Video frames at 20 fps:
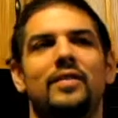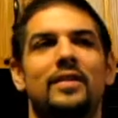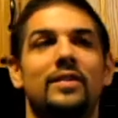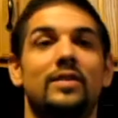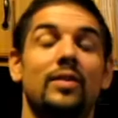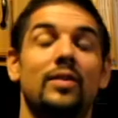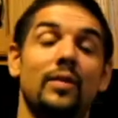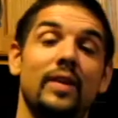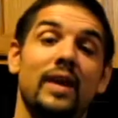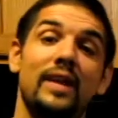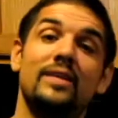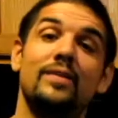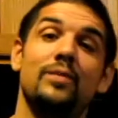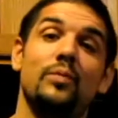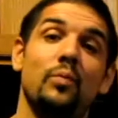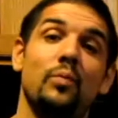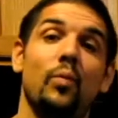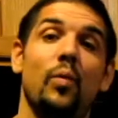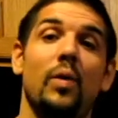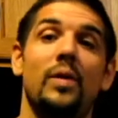And so that's
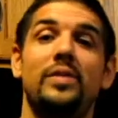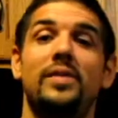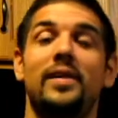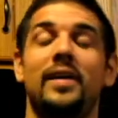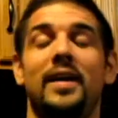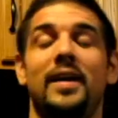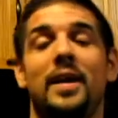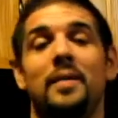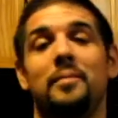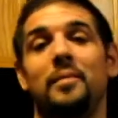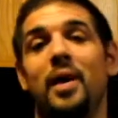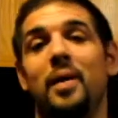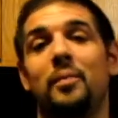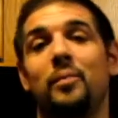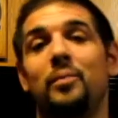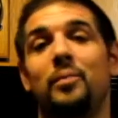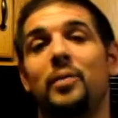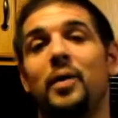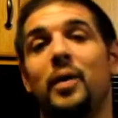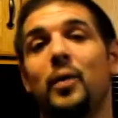one thing I'm
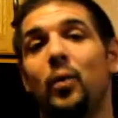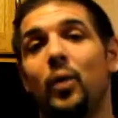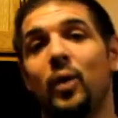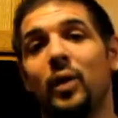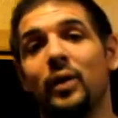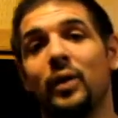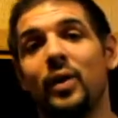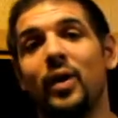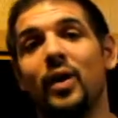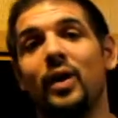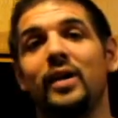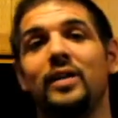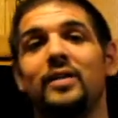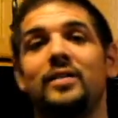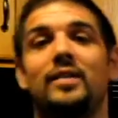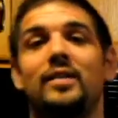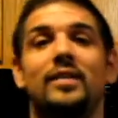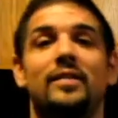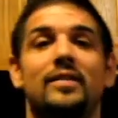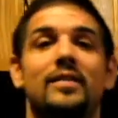going to work on
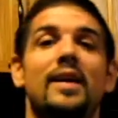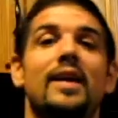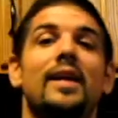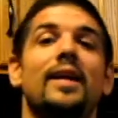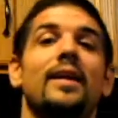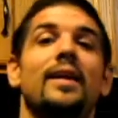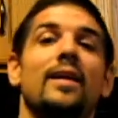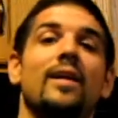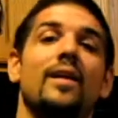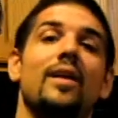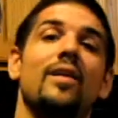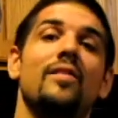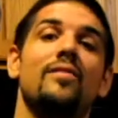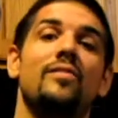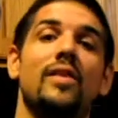is getting a